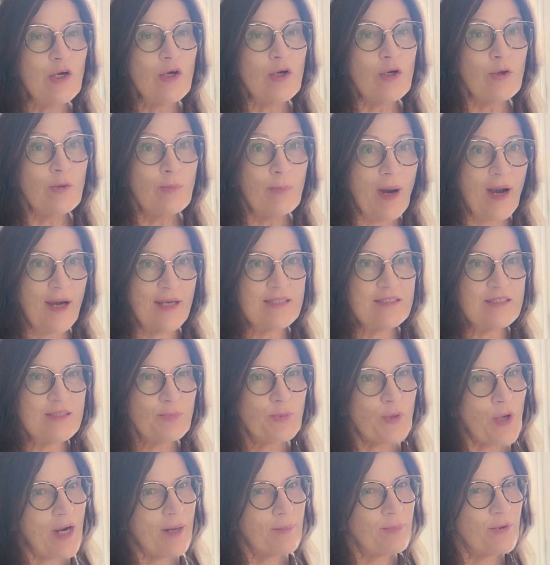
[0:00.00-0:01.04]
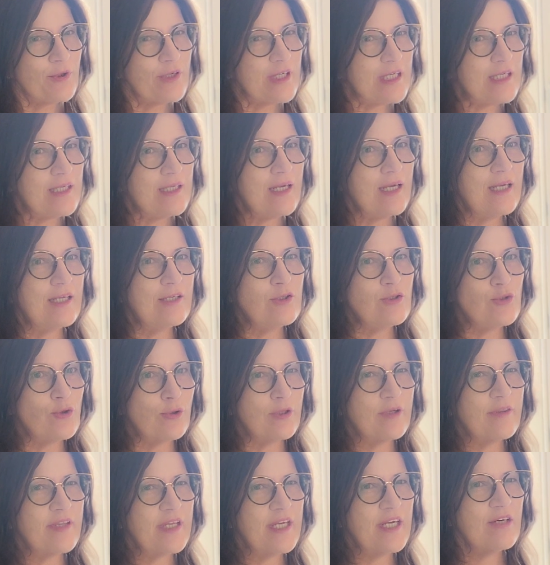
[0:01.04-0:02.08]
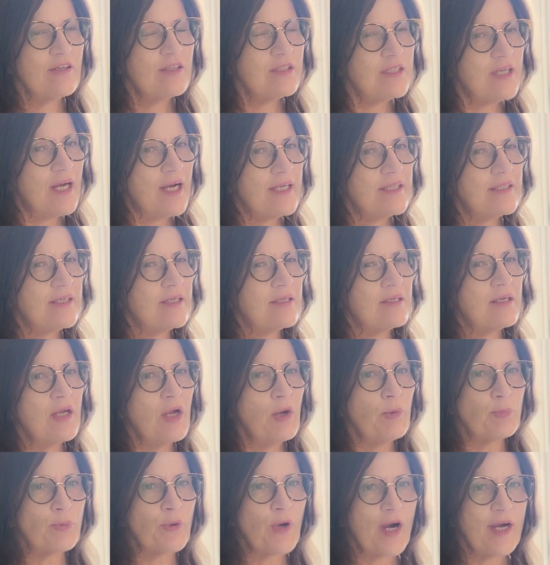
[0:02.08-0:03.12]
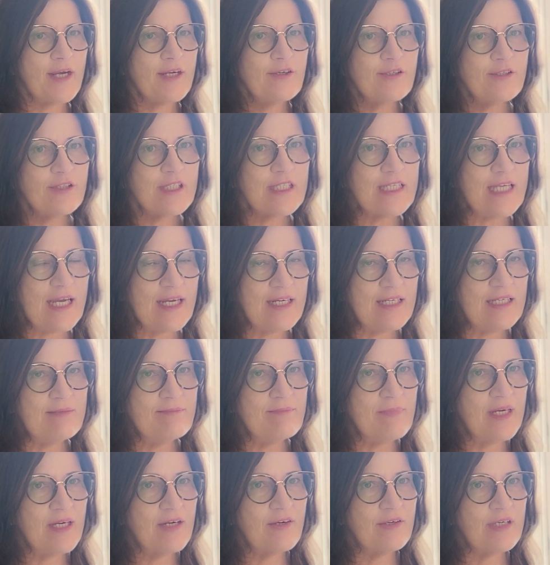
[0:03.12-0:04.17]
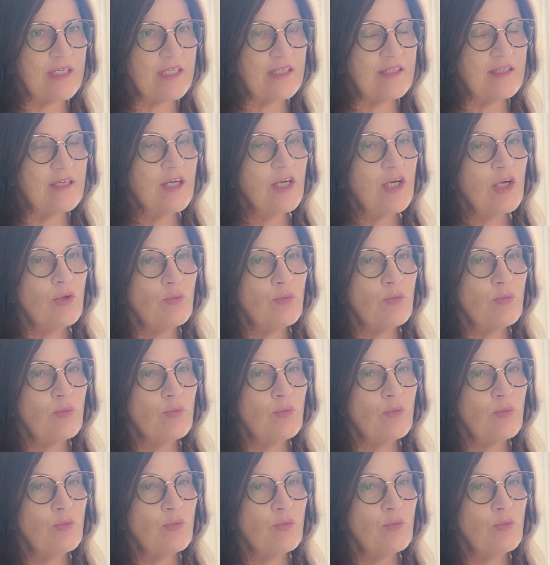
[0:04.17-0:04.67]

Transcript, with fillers: who buys a property in North Carolina prior to getting married